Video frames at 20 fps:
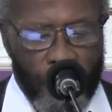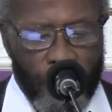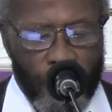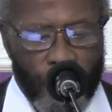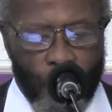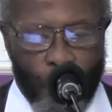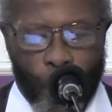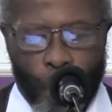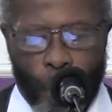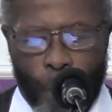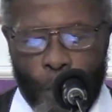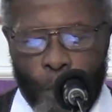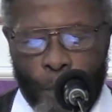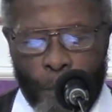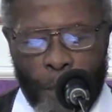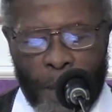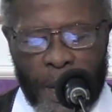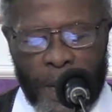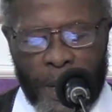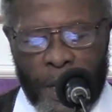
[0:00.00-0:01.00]

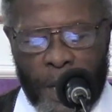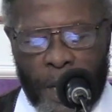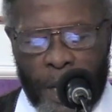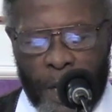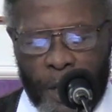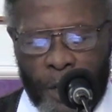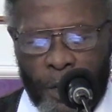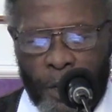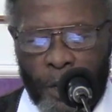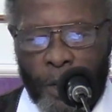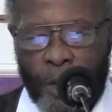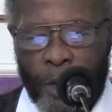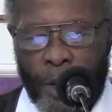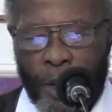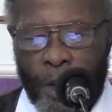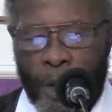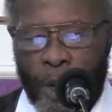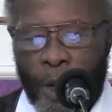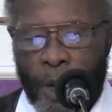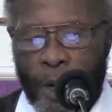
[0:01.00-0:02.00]
Dominion
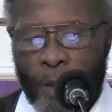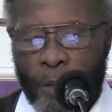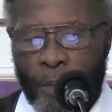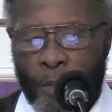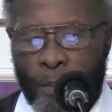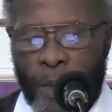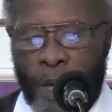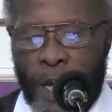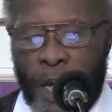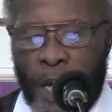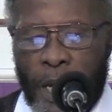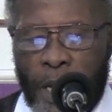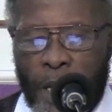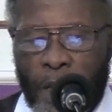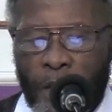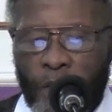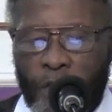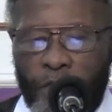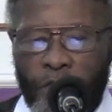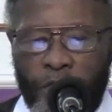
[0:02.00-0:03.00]

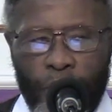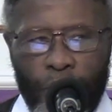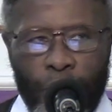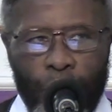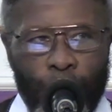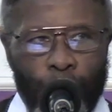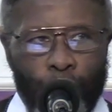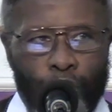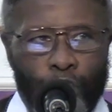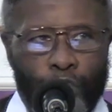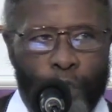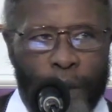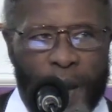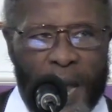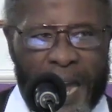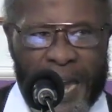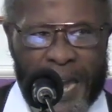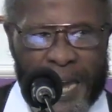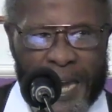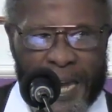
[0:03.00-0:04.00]
means
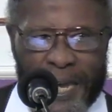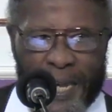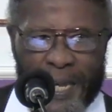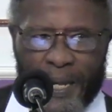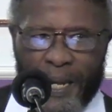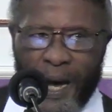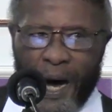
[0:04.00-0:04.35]
reign,